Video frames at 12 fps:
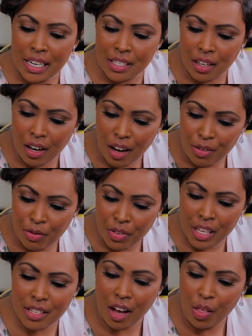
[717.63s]
is love.
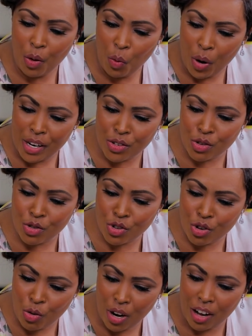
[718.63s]
There's other ways to
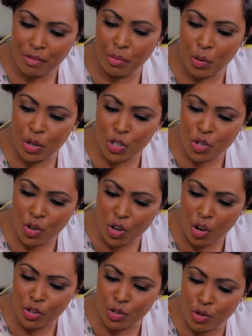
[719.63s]
show love, but we should
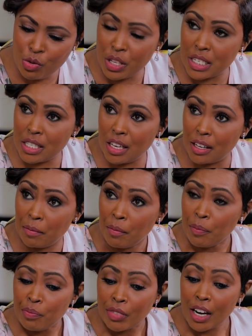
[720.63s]
not do this thing.
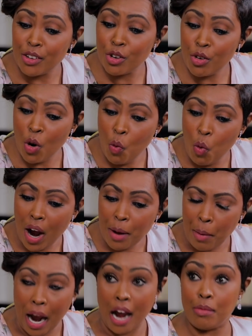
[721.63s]
And you know why
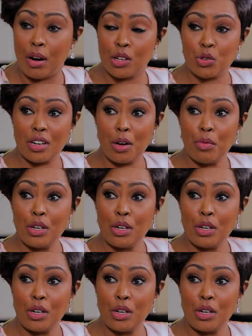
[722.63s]
my eyebrows went up